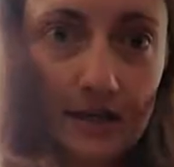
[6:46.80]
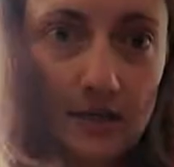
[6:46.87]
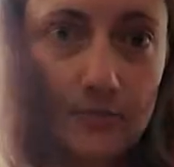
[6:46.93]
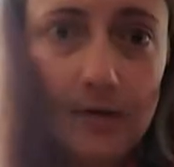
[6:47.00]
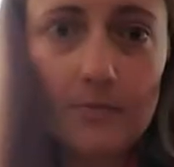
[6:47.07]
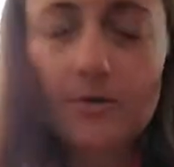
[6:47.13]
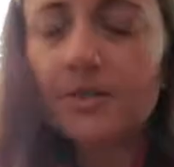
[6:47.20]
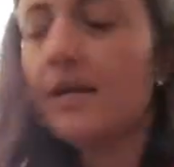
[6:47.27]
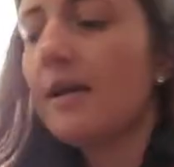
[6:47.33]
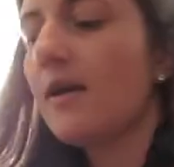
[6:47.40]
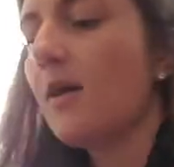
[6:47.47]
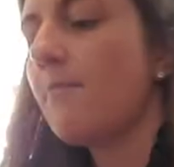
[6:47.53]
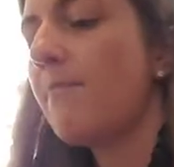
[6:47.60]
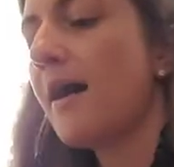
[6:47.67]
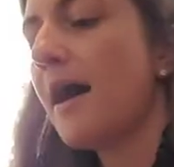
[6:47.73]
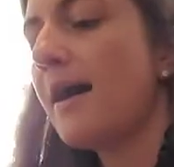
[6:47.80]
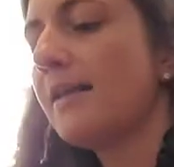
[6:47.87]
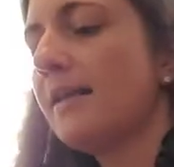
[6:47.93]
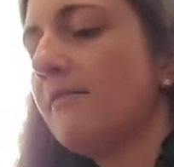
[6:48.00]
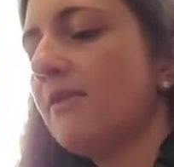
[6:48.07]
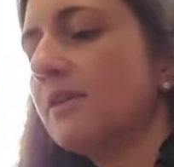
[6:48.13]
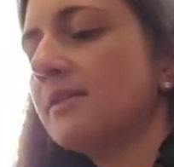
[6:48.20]
remember, take our
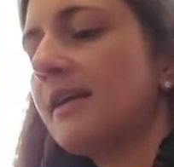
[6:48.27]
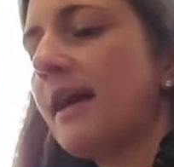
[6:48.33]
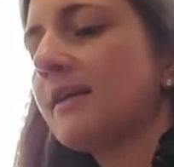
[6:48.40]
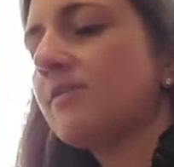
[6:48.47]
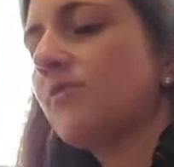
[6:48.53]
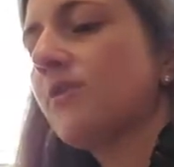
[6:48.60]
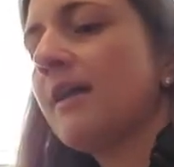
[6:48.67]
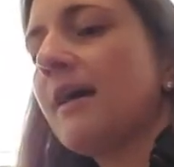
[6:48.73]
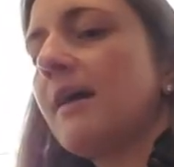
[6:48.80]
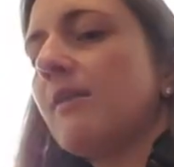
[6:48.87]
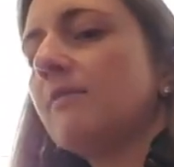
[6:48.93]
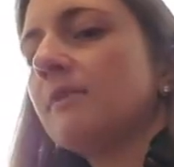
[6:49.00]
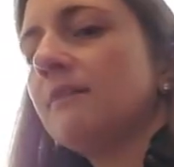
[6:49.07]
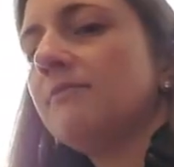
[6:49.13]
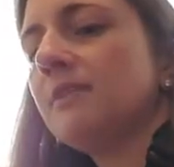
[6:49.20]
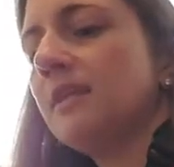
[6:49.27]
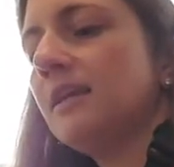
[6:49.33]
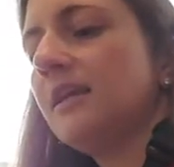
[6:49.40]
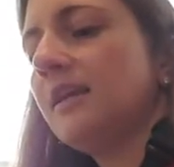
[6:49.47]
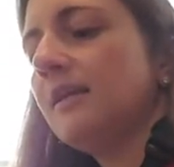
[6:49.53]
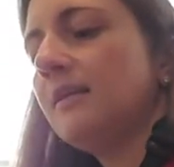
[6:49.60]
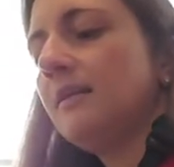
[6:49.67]
body of our saxophone out, lifting
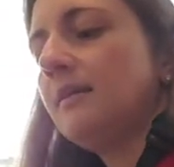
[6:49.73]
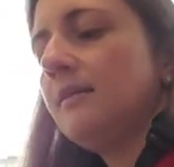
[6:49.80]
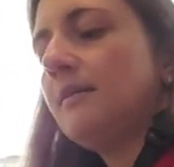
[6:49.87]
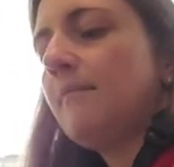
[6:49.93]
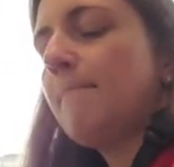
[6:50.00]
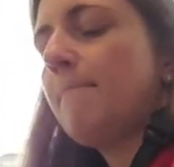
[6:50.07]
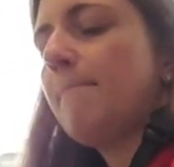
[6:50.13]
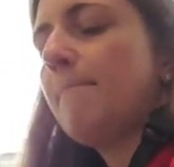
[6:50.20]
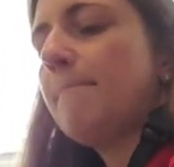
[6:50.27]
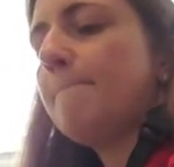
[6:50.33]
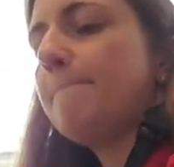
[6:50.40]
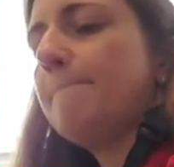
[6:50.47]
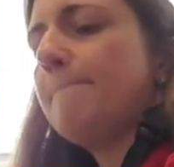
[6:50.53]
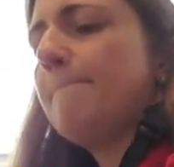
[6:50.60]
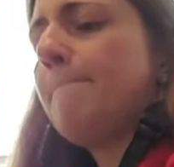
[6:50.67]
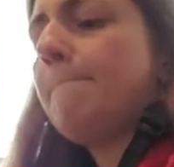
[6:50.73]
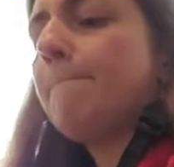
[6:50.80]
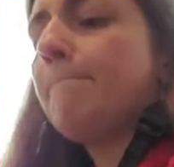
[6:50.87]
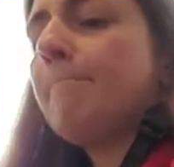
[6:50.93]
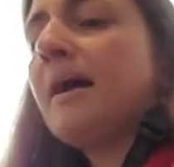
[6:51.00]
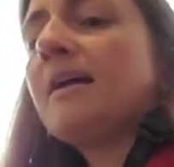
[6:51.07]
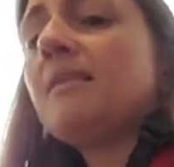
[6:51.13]
it
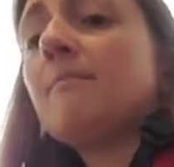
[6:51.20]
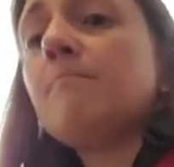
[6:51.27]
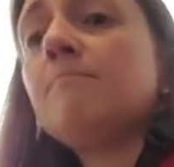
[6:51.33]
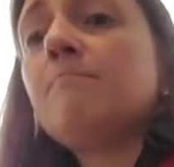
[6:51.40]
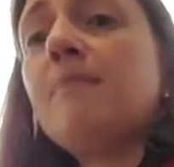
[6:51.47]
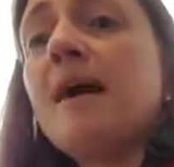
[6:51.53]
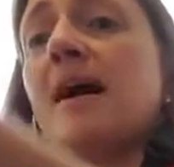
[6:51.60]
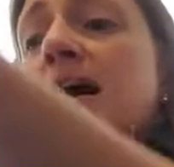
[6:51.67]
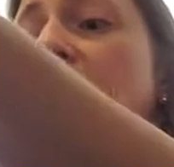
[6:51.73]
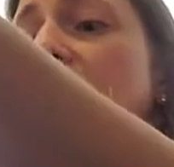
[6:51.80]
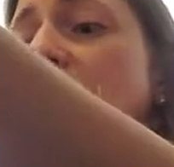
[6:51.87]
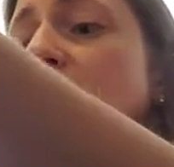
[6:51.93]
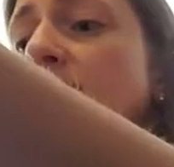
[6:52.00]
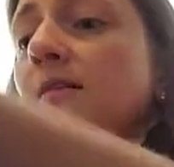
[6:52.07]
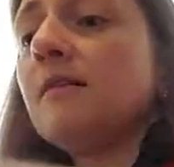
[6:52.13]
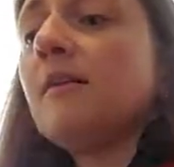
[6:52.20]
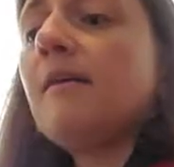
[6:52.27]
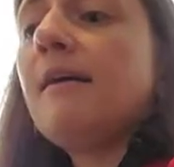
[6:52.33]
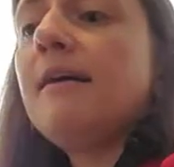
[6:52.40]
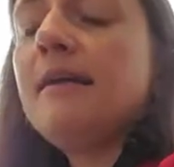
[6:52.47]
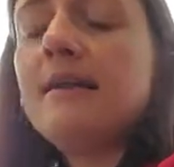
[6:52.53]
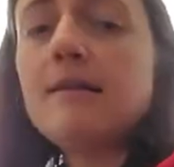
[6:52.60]
by the bell, all
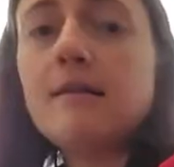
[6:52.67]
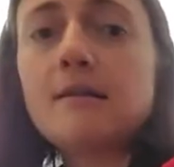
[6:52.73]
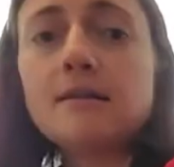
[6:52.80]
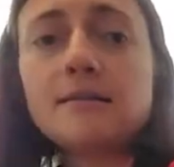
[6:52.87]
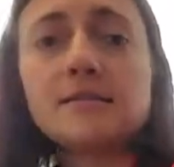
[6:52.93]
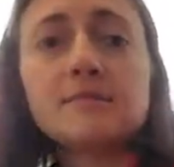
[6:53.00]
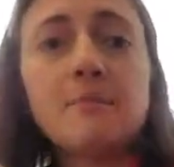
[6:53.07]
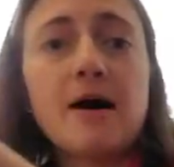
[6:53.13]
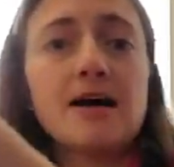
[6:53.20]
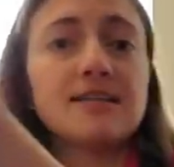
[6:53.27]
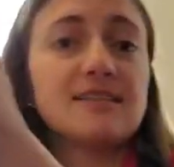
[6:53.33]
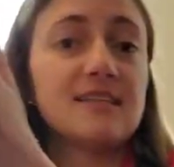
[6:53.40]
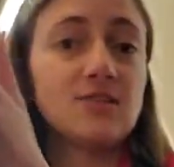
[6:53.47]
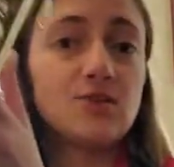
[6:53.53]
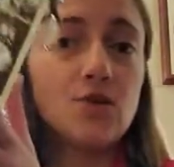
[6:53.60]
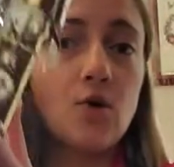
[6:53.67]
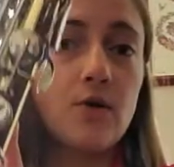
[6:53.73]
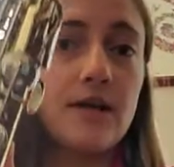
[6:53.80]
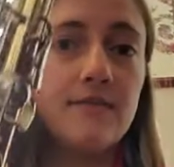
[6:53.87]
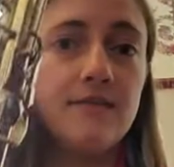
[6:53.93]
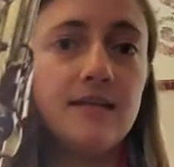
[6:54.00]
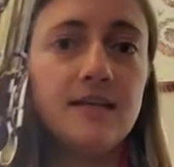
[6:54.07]
right, and then the spots that don't
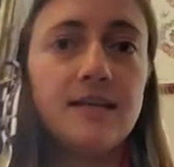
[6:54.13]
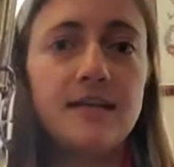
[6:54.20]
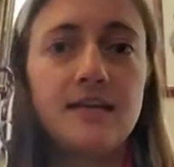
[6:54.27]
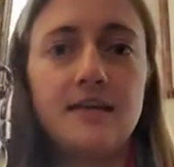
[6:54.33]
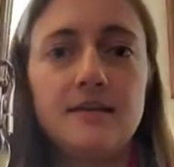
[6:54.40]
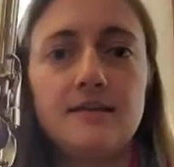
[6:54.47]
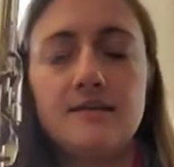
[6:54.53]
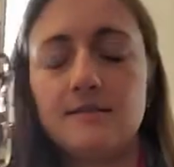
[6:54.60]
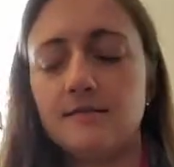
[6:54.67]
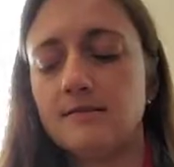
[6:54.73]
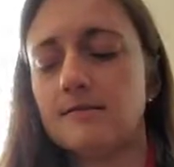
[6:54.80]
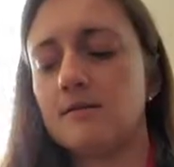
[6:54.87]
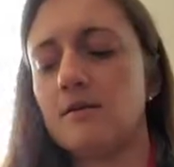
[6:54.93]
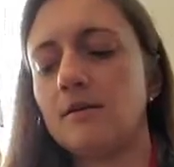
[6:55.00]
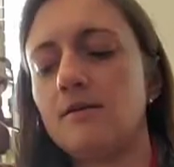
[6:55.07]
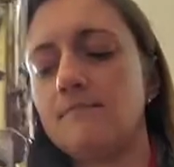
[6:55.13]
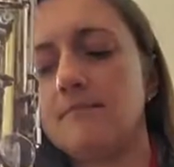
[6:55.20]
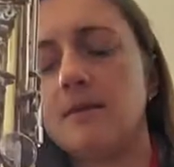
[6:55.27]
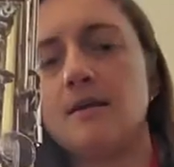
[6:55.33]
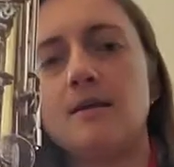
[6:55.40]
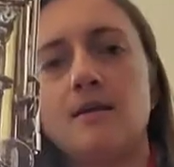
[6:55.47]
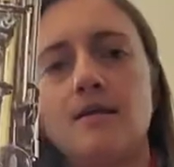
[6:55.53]
have any keys. Good. I'm
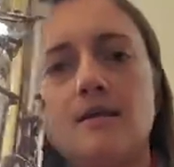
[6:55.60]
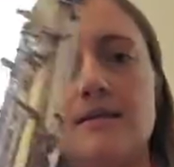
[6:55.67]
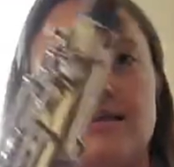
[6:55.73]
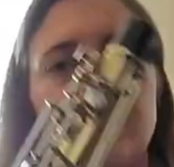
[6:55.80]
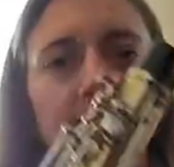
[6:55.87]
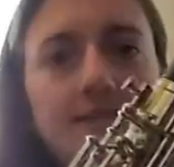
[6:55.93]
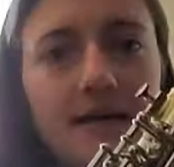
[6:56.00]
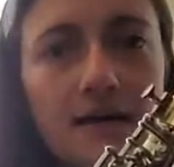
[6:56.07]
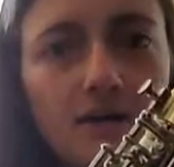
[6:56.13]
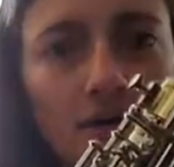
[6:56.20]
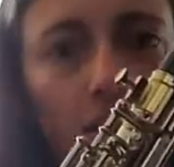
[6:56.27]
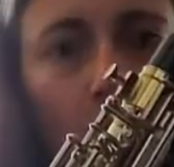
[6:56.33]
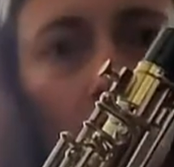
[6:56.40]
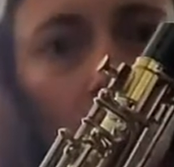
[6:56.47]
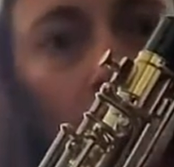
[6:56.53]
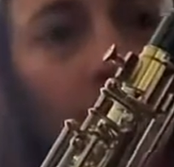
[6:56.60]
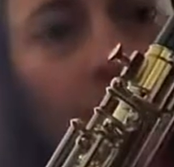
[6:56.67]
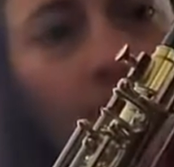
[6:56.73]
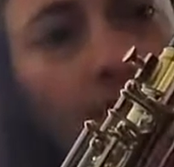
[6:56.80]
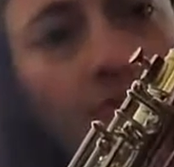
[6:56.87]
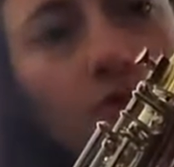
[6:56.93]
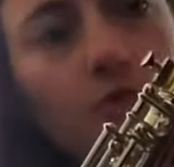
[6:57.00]
going to set it down.
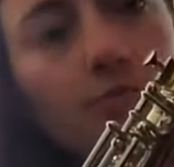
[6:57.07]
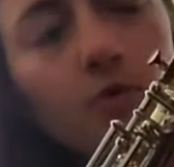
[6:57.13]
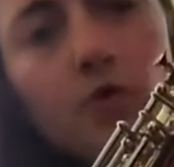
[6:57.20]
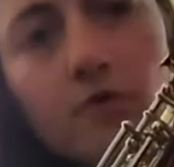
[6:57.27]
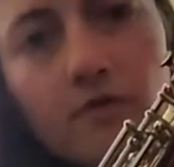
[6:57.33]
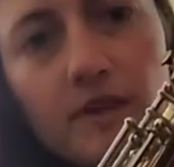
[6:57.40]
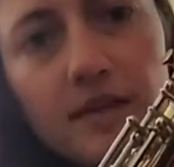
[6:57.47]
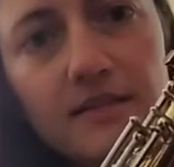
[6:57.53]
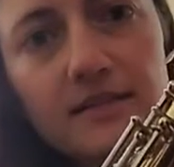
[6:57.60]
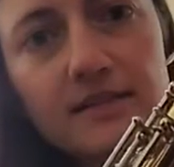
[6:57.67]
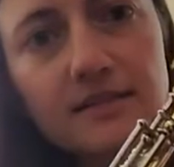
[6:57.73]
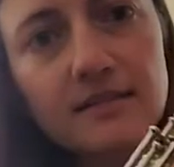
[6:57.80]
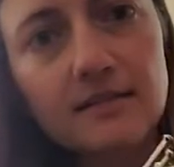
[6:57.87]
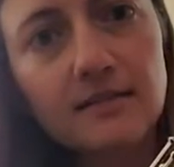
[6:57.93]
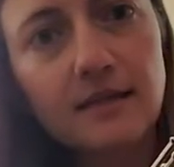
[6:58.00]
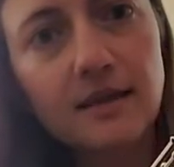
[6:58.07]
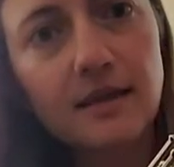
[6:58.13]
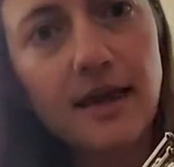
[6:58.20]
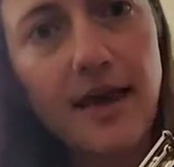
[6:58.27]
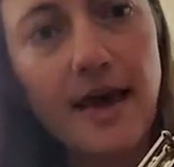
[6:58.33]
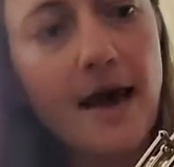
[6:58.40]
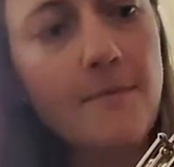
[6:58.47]
Remember, if to remove this
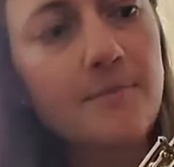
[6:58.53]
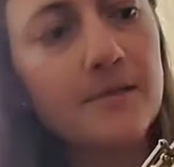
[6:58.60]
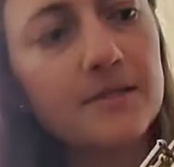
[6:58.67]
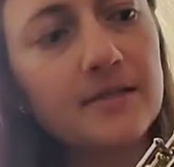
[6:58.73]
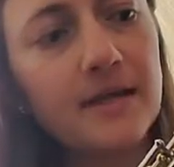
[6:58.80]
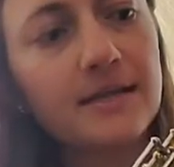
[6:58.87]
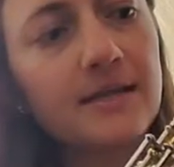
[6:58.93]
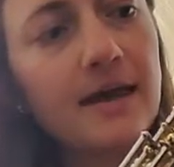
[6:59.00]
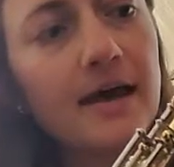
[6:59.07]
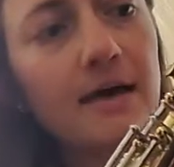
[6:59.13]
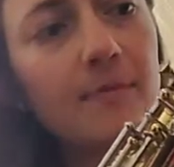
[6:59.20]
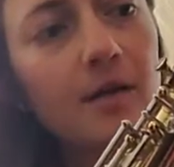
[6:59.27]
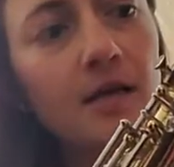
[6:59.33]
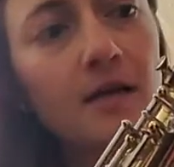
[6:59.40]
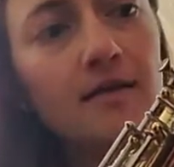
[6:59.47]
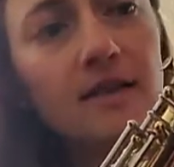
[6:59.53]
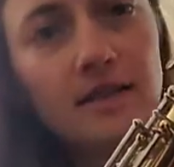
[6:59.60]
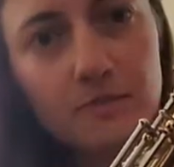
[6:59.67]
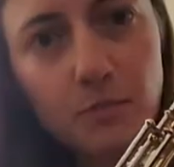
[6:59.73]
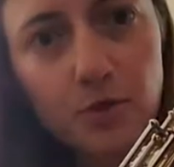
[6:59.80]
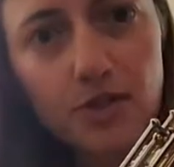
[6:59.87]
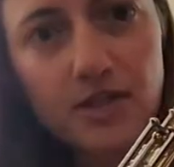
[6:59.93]
cap, this end cap,
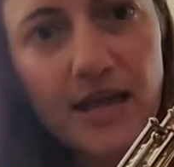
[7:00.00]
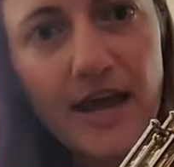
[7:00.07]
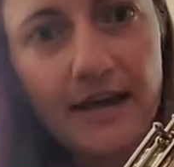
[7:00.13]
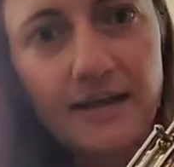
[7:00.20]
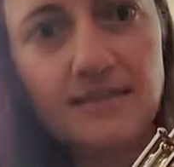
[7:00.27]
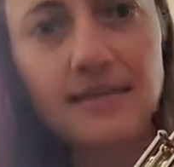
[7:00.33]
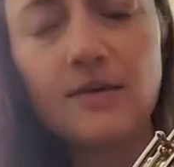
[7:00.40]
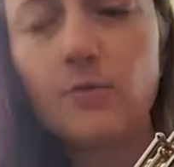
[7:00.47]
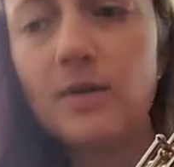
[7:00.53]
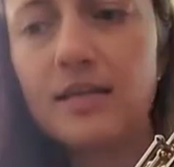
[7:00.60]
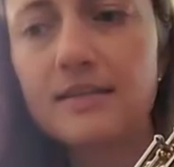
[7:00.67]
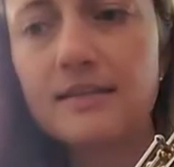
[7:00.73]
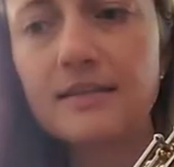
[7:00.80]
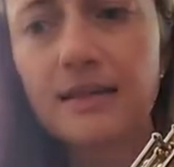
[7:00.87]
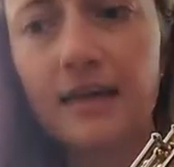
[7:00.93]
this protects it when it's in the